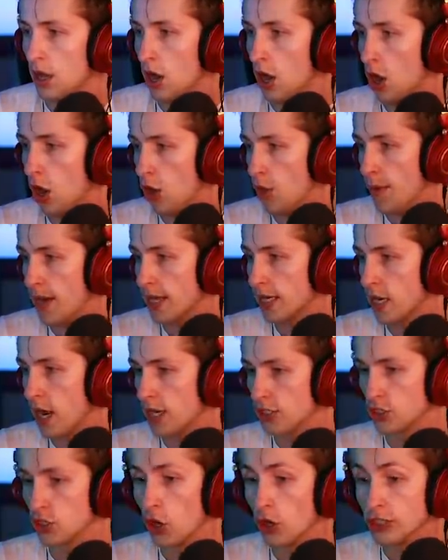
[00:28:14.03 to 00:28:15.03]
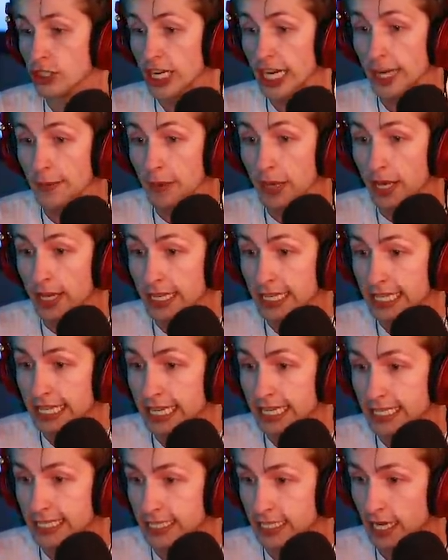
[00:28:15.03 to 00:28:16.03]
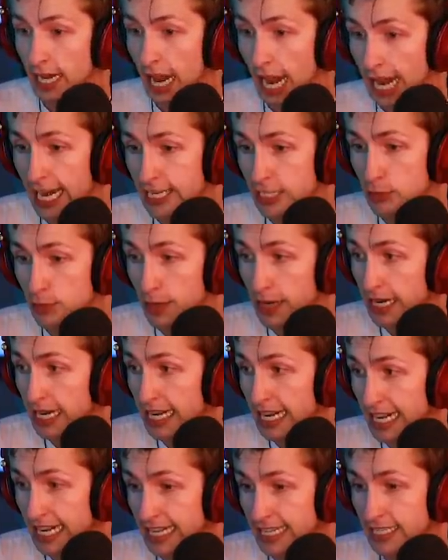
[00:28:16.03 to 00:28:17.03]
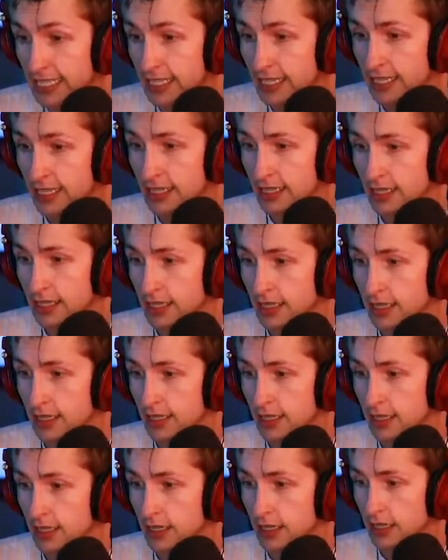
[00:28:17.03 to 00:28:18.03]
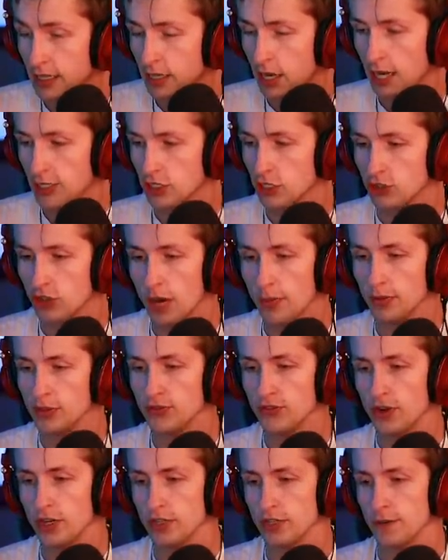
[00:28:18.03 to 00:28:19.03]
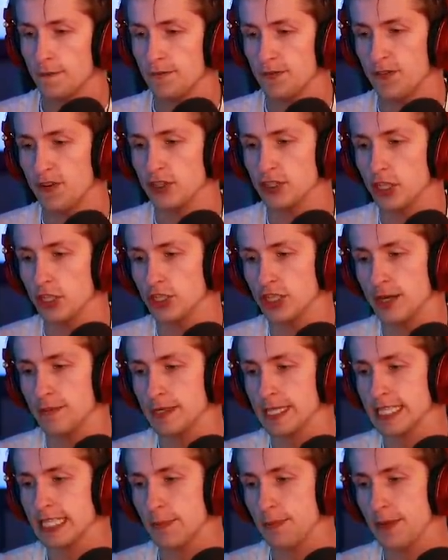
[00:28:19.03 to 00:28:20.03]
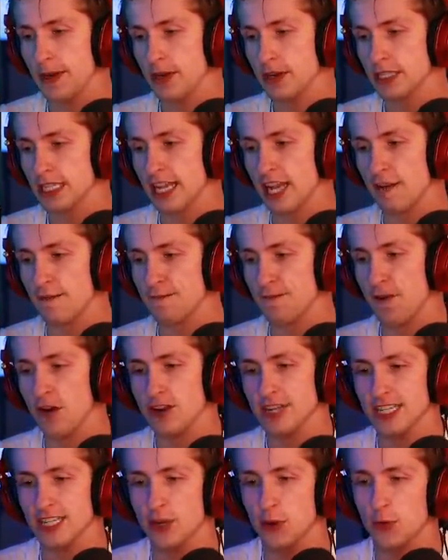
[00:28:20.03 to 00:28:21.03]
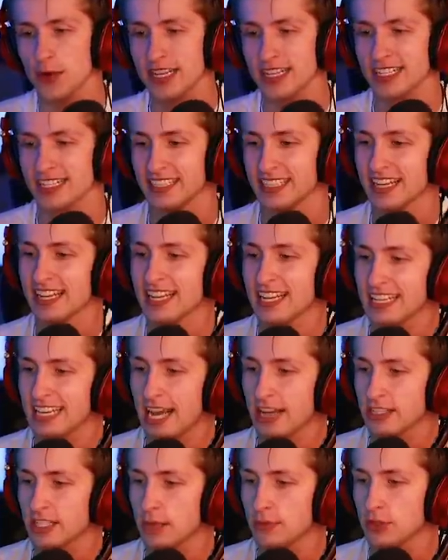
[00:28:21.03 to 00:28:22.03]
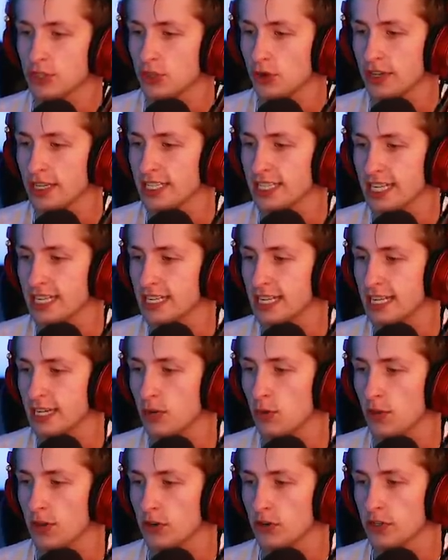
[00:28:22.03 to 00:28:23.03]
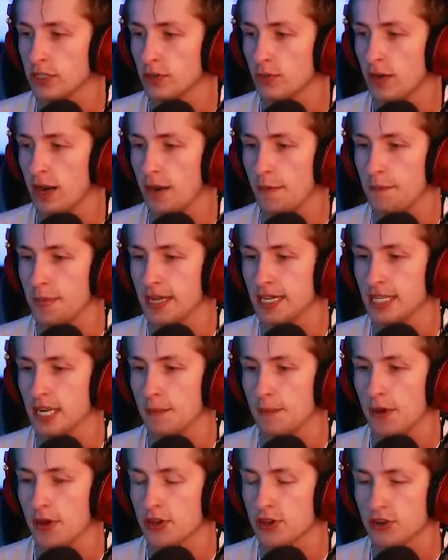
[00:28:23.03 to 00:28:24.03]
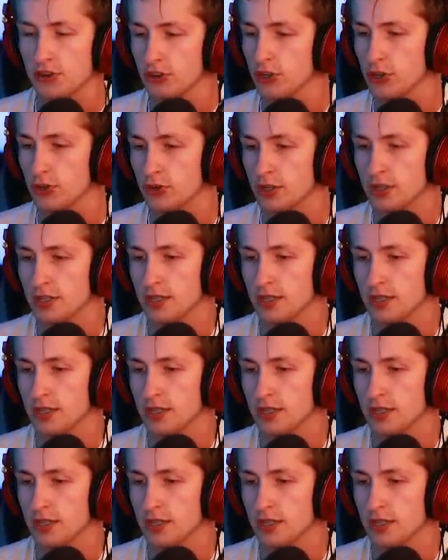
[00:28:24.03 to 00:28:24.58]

Oh my gosh. 13 million HP! Causing troubles for us. First, our ship disappears like a fart in the wind. Now some shorty tin liner wanderers around beating up our crew.